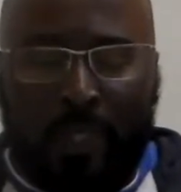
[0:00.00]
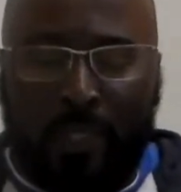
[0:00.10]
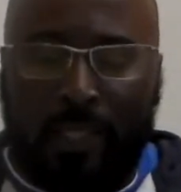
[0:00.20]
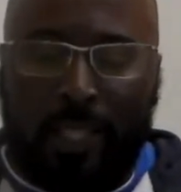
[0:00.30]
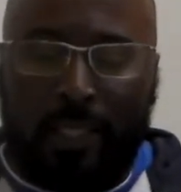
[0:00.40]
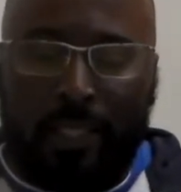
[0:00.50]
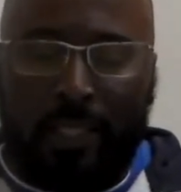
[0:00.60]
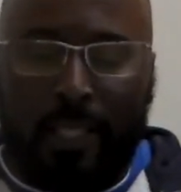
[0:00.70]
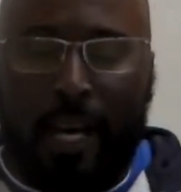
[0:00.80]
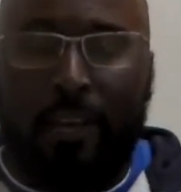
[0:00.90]
is take
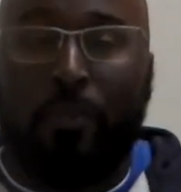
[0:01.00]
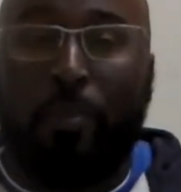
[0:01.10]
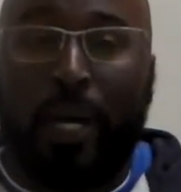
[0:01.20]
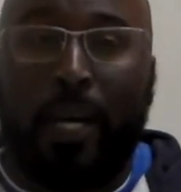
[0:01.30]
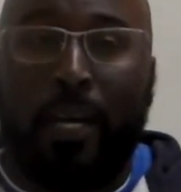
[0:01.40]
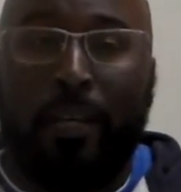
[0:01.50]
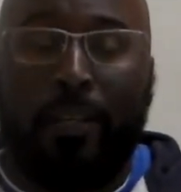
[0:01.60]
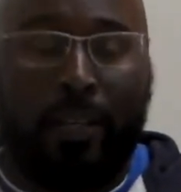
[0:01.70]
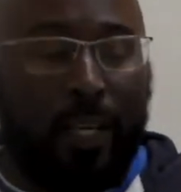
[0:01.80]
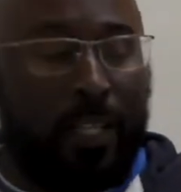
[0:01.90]
these out of the bag
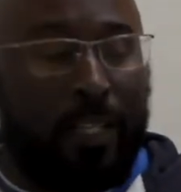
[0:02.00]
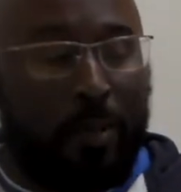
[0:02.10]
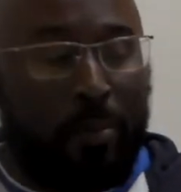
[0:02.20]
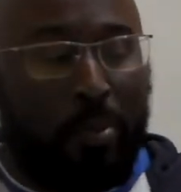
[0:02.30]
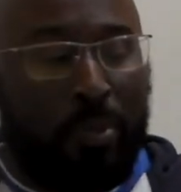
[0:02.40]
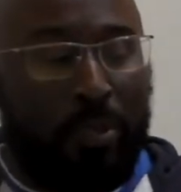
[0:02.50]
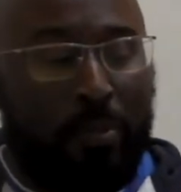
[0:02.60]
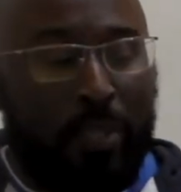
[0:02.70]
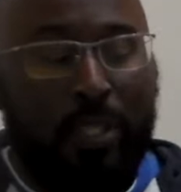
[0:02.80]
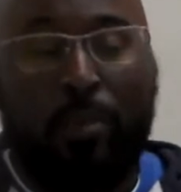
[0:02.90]
and then put
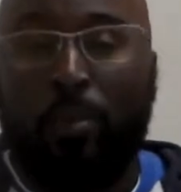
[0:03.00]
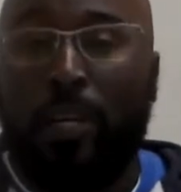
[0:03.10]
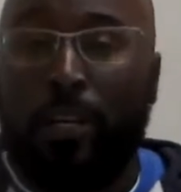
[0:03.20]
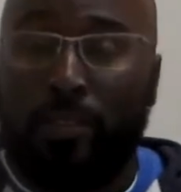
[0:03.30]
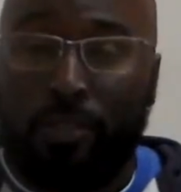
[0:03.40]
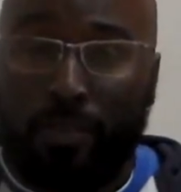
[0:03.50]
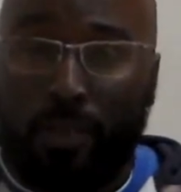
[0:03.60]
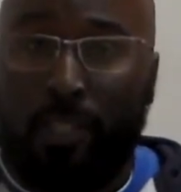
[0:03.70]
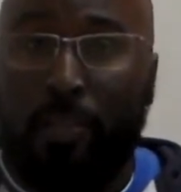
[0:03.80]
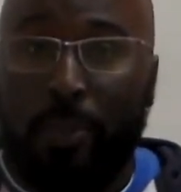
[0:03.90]
them in the planter so
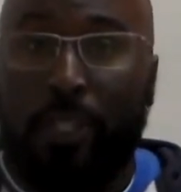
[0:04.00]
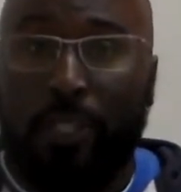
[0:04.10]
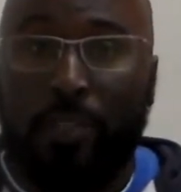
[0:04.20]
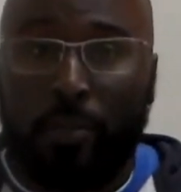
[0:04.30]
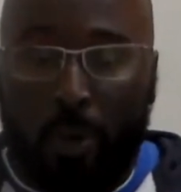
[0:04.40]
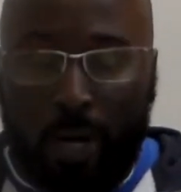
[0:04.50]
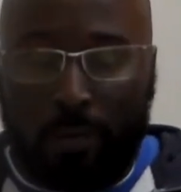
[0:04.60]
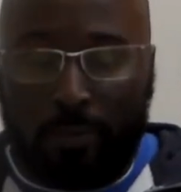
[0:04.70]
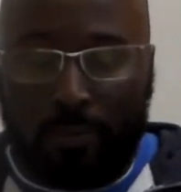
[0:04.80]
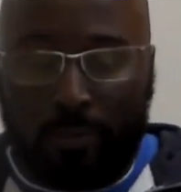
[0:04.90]
that these begin to sprout.